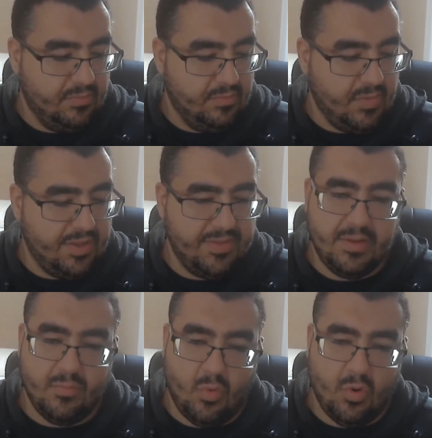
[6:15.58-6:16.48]
I
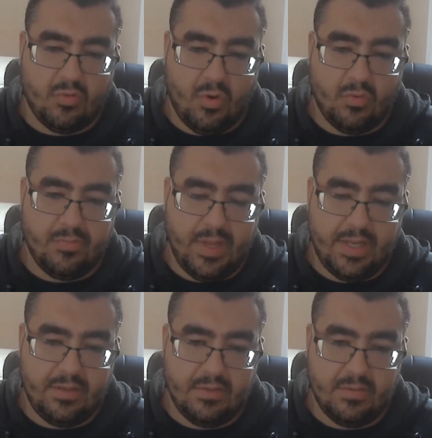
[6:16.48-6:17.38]
think more grown
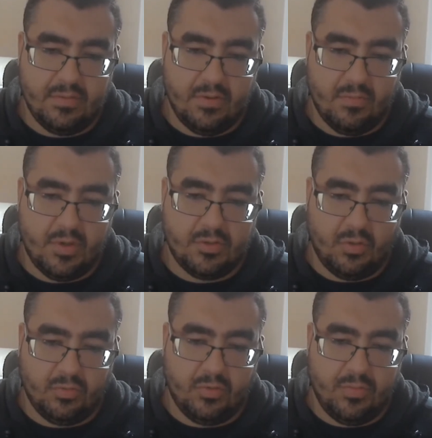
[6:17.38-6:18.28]
men or much
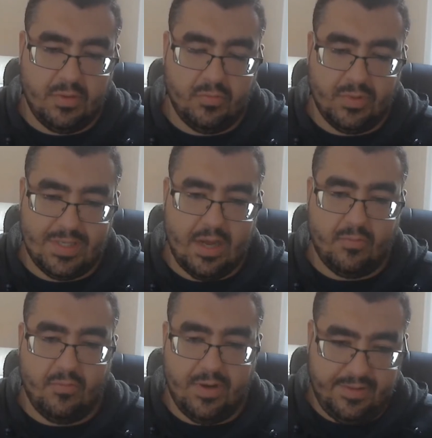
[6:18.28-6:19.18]
older men would
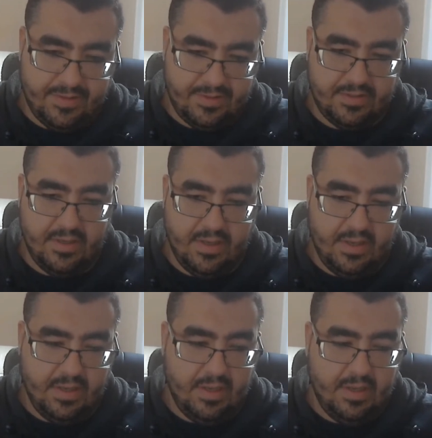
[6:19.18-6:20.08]
not wear this
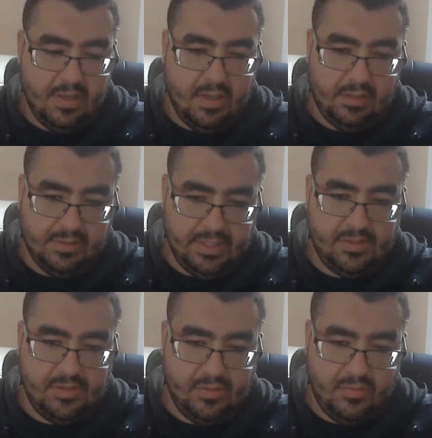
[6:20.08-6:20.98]

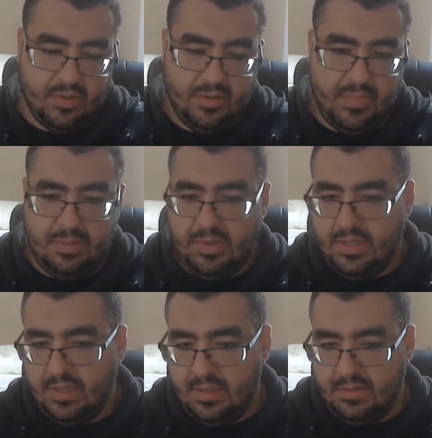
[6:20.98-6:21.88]
unless you were maybe
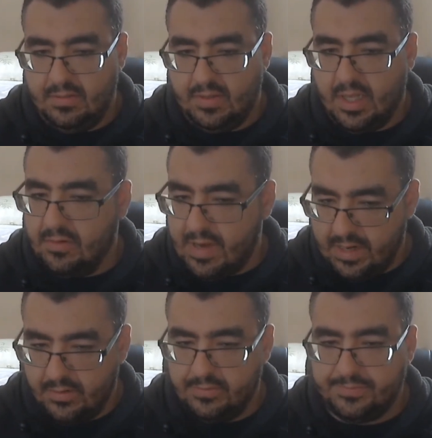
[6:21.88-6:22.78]
in
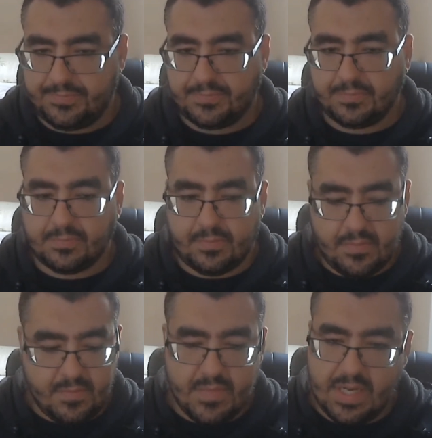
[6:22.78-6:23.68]
Colorado,
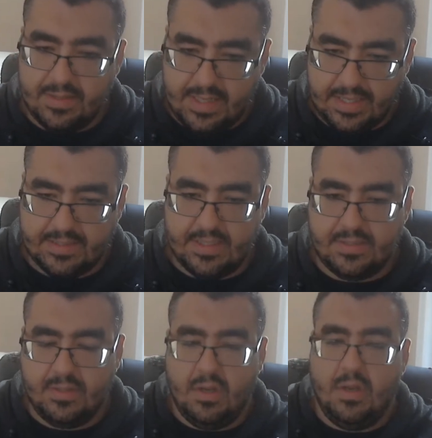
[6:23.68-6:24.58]

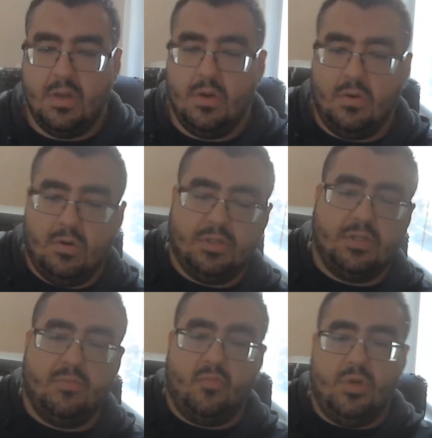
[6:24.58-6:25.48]
Texas, or
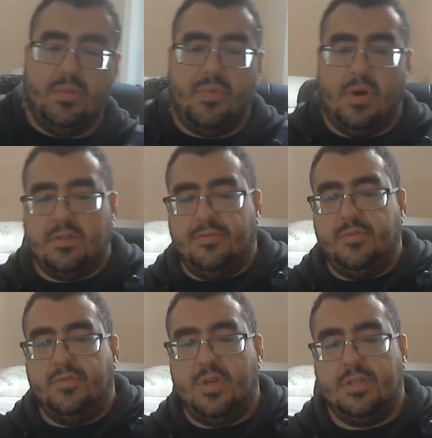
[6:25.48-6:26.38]
some woody parts of
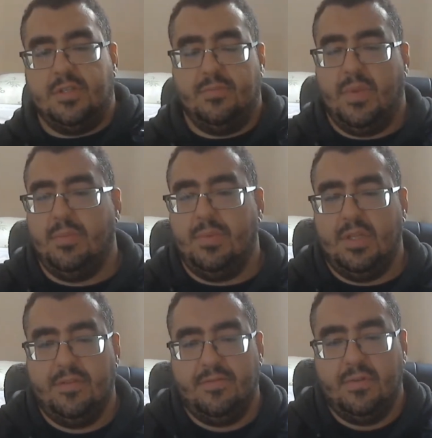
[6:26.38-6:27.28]
New Jersey, maybe
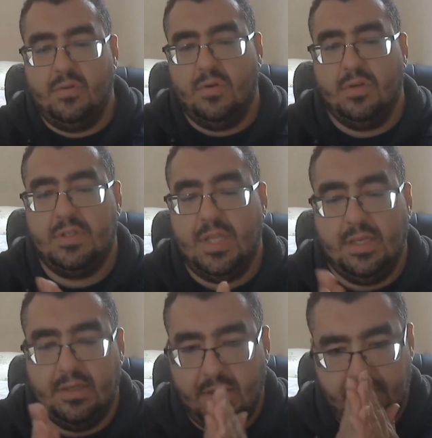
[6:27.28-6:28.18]
even New York State.